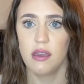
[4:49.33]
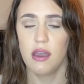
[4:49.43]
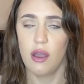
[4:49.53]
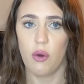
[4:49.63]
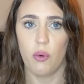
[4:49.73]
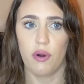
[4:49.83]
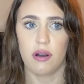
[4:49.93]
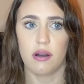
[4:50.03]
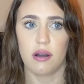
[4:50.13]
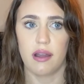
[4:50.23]

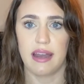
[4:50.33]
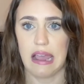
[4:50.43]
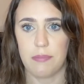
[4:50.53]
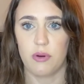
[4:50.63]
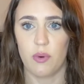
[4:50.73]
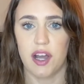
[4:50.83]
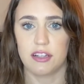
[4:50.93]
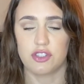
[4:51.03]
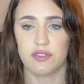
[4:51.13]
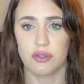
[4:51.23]
or an Apple
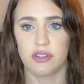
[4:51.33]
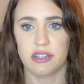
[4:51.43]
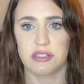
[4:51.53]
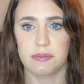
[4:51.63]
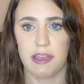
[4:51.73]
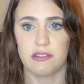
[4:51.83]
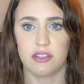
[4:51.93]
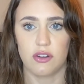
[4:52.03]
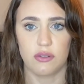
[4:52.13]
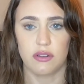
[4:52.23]
Watch if you're looking to spend,
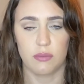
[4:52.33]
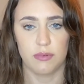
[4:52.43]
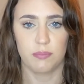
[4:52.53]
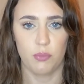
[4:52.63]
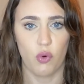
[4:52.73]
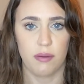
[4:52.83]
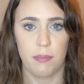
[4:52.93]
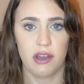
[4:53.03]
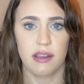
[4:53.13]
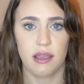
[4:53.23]
you know, a little more
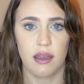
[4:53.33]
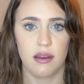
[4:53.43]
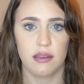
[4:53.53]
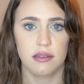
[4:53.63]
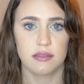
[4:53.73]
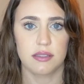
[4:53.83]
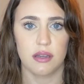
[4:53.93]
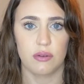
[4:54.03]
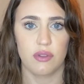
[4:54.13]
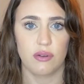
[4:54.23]
money on it.
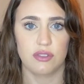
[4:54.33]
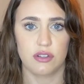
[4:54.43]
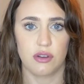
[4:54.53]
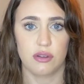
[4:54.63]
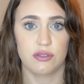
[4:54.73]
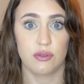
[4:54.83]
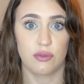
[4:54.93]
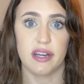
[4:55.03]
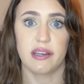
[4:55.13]
So those are also great ideas.